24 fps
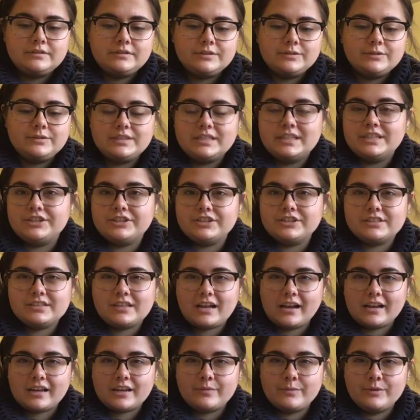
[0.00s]
do teachers
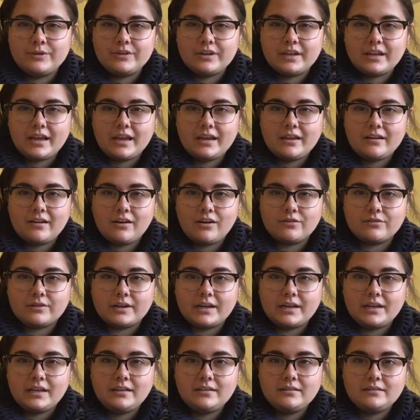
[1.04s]
not communicate
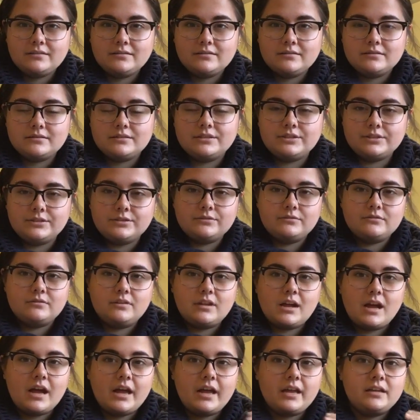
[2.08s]
already? Do you
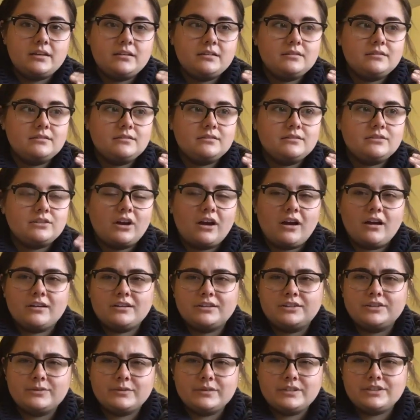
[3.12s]
not
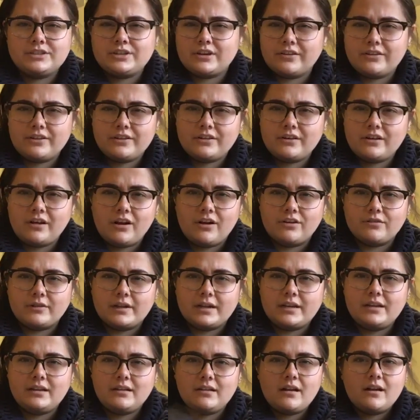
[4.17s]
talk to each other
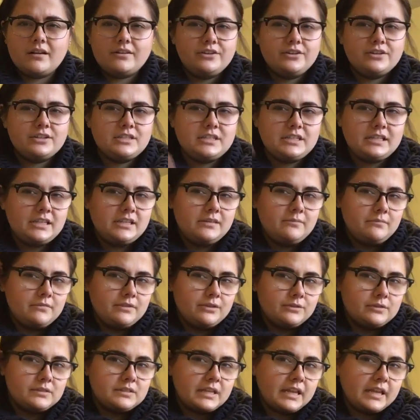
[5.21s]
already on your team?
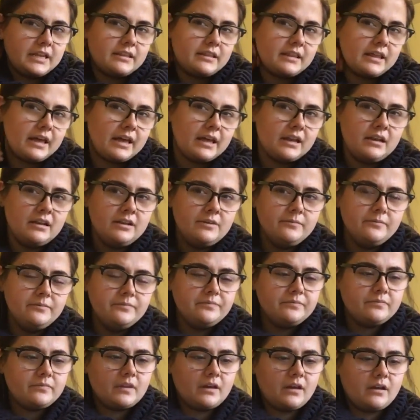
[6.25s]
You say that
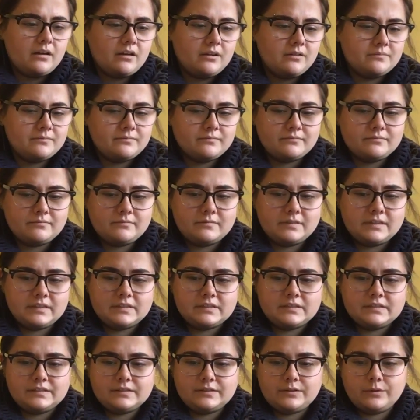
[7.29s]

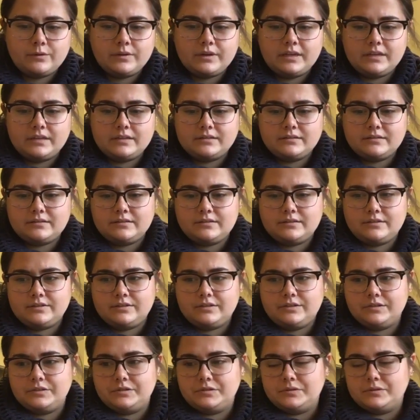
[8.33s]
this is going
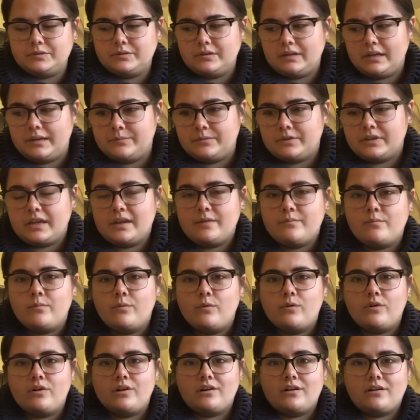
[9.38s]
to implicate
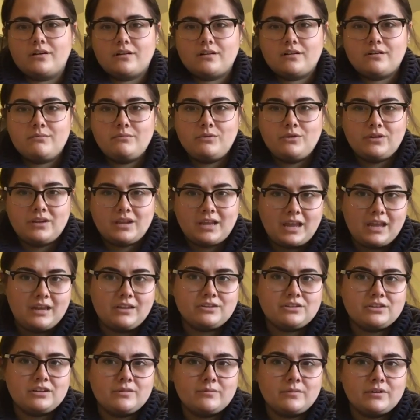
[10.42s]
more
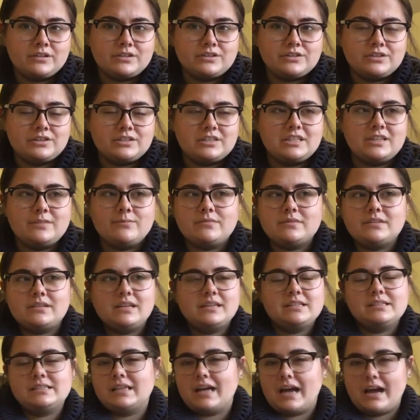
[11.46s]
communication amongst your team.
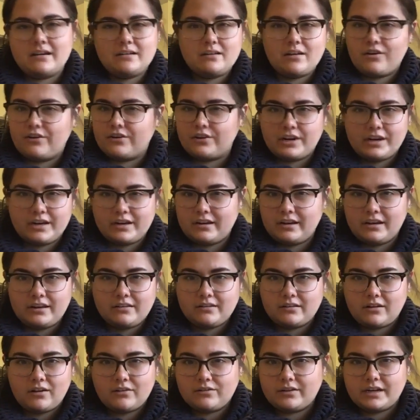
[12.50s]
Is that not
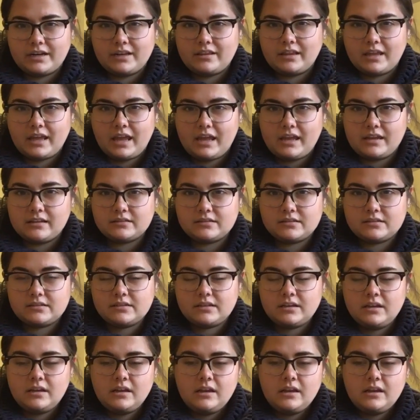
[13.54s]
already the case?